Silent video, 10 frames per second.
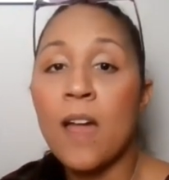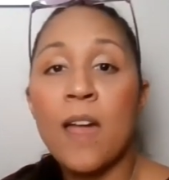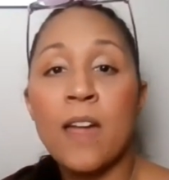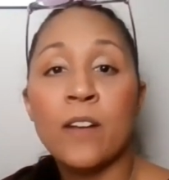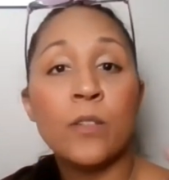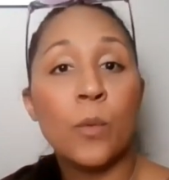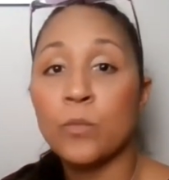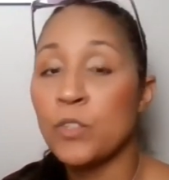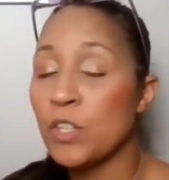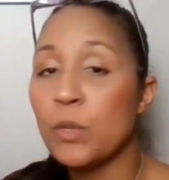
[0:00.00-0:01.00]
and
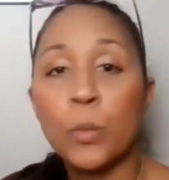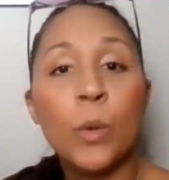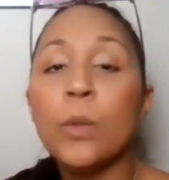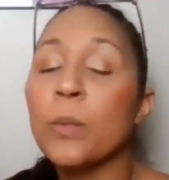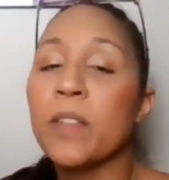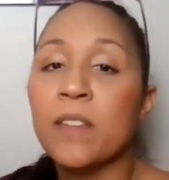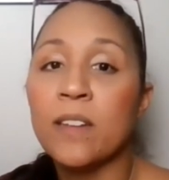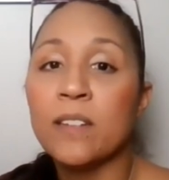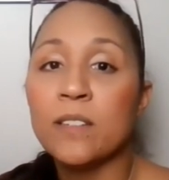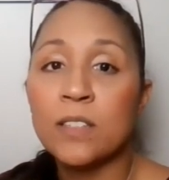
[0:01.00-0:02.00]
just to roll with
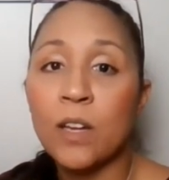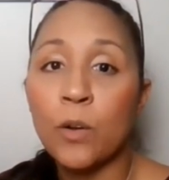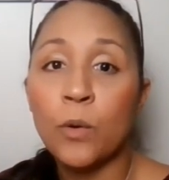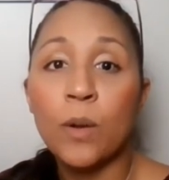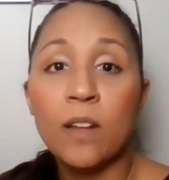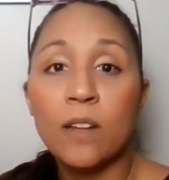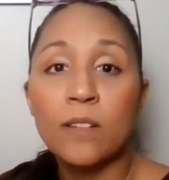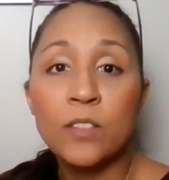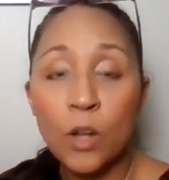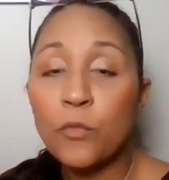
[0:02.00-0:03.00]
it. So
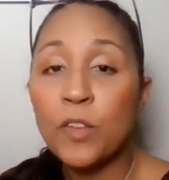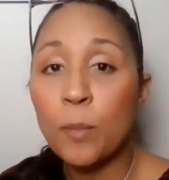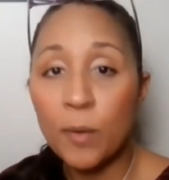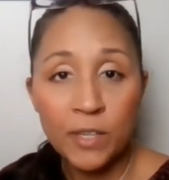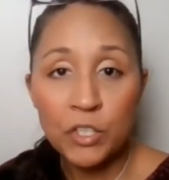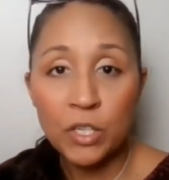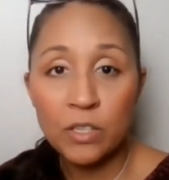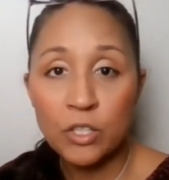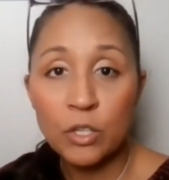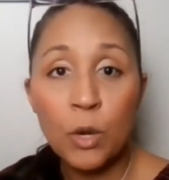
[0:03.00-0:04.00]
don't feel
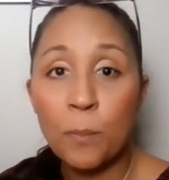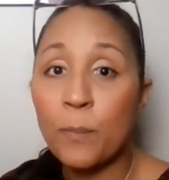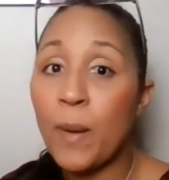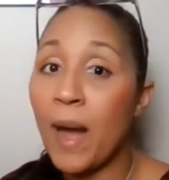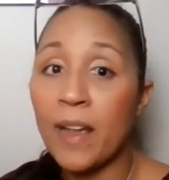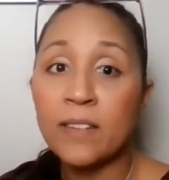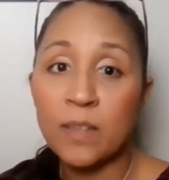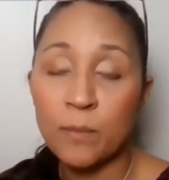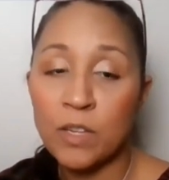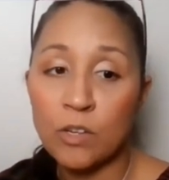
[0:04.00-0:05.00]
pressured to go buy
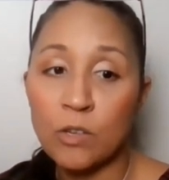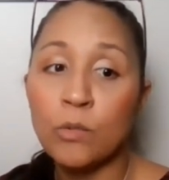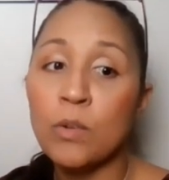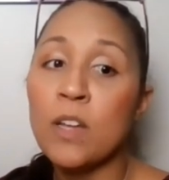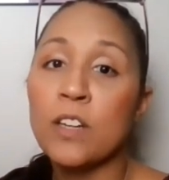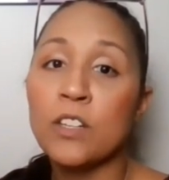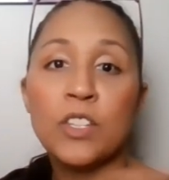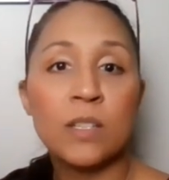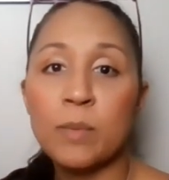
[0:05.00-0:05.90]
something new just